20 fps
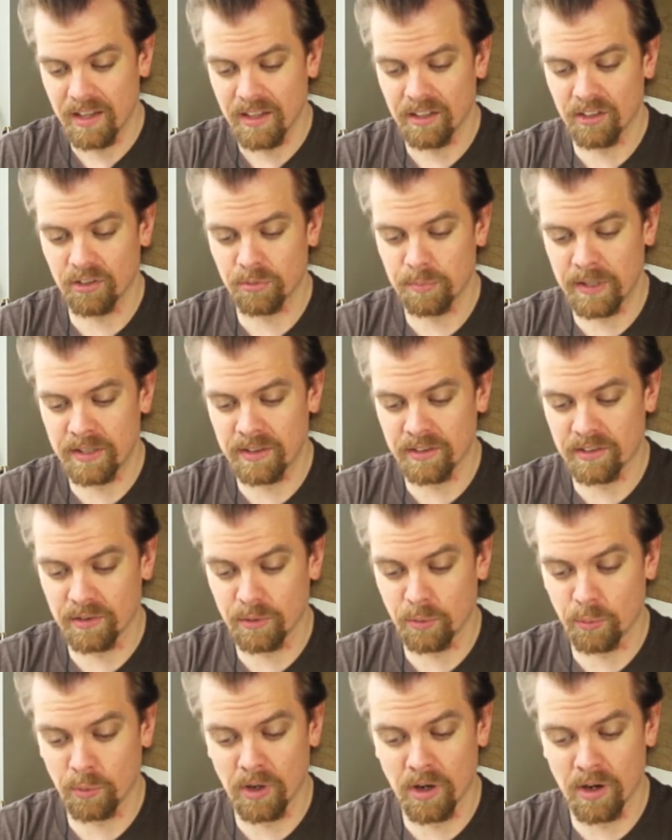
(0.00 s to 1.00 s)
This month,
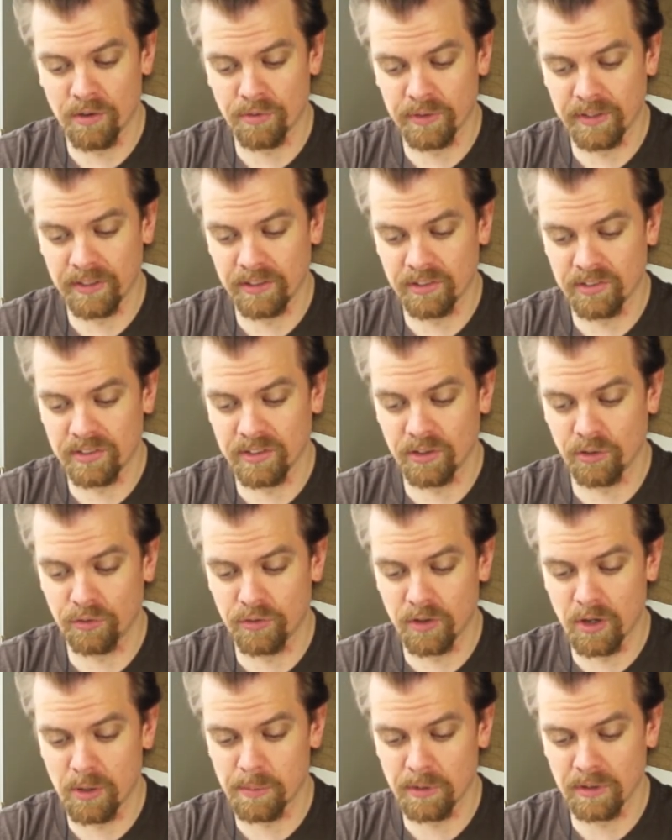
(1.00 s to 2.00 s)
we're offering a single
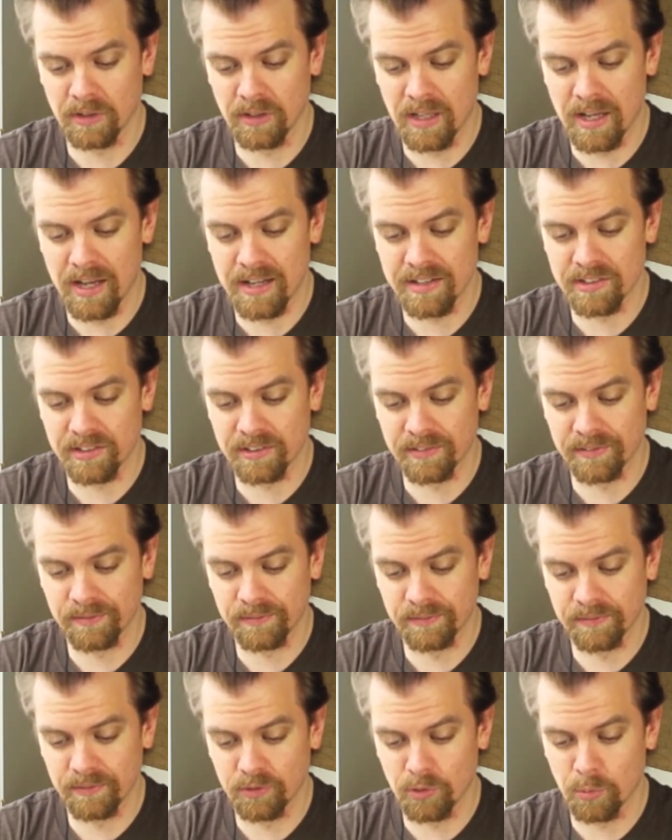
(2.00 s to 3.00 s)
farmer lot
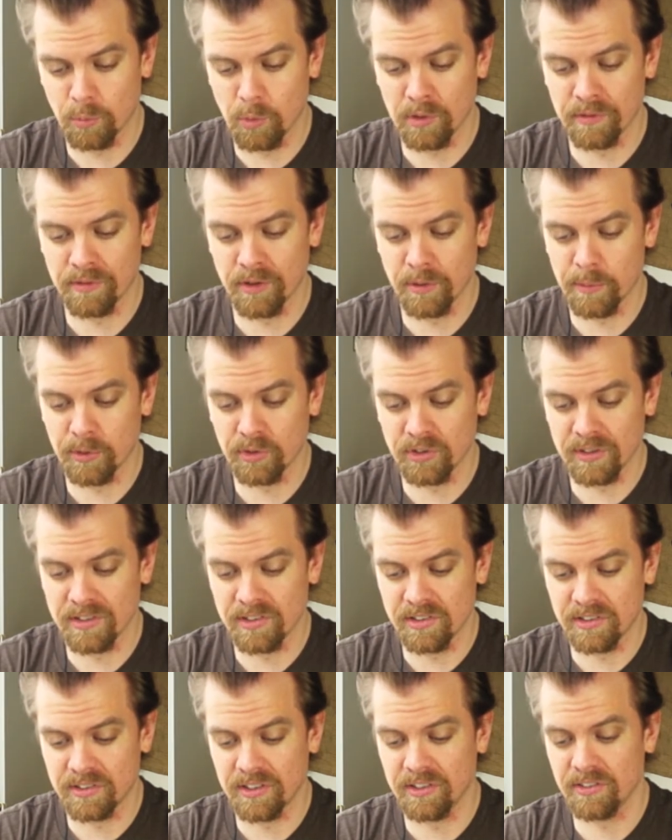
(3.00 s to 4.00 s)
from one of our most
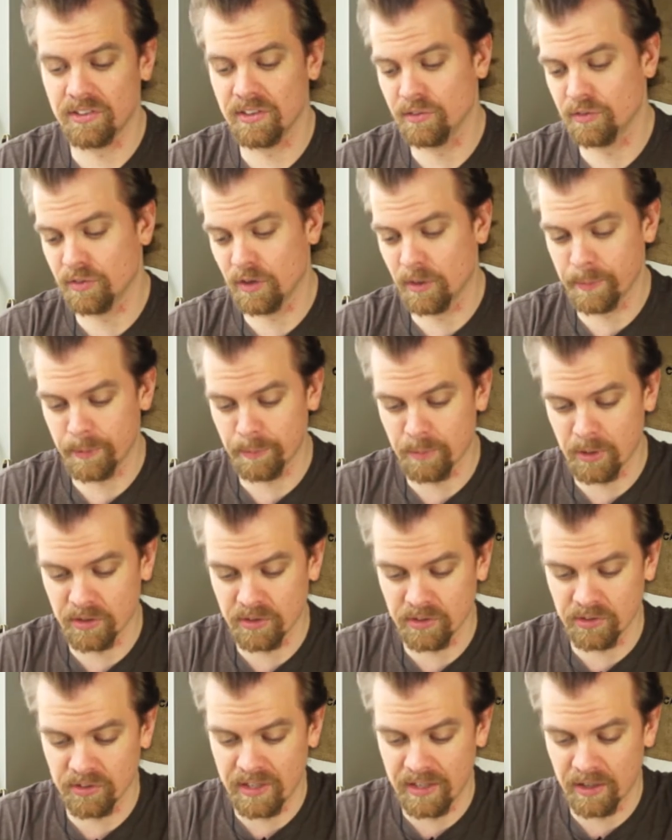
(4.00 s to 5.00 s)
consistent farming
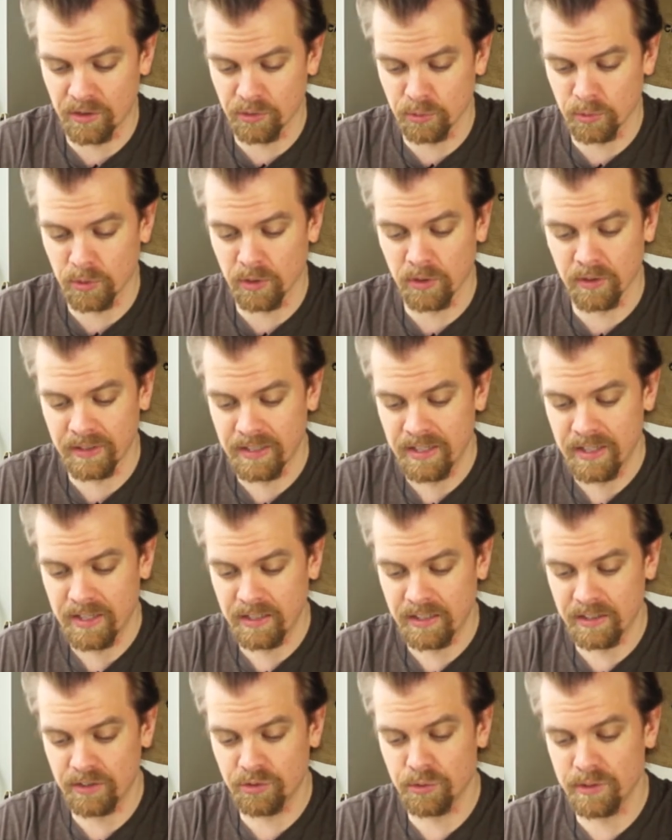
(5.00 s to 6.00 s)
partners in Al-Durrar,
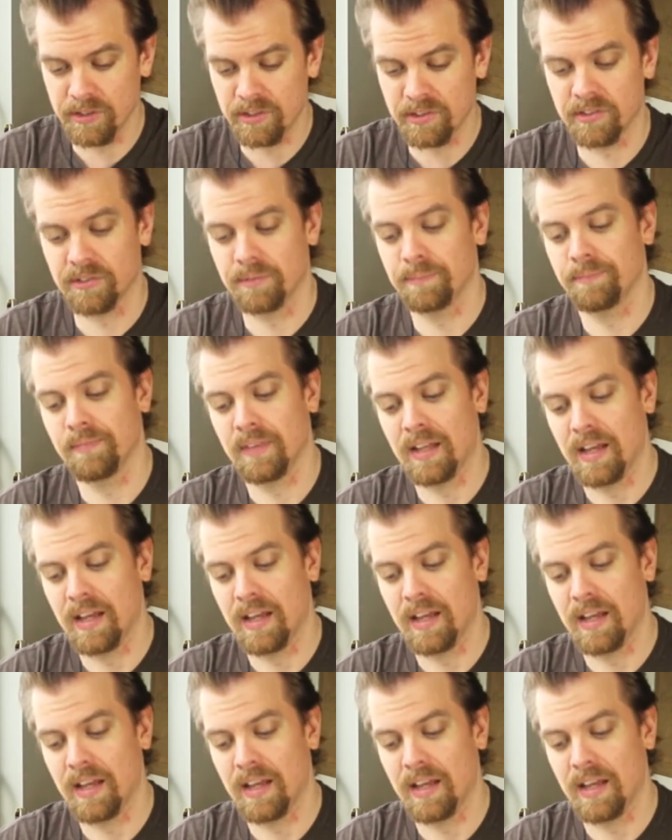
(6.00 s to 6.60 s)
Idris.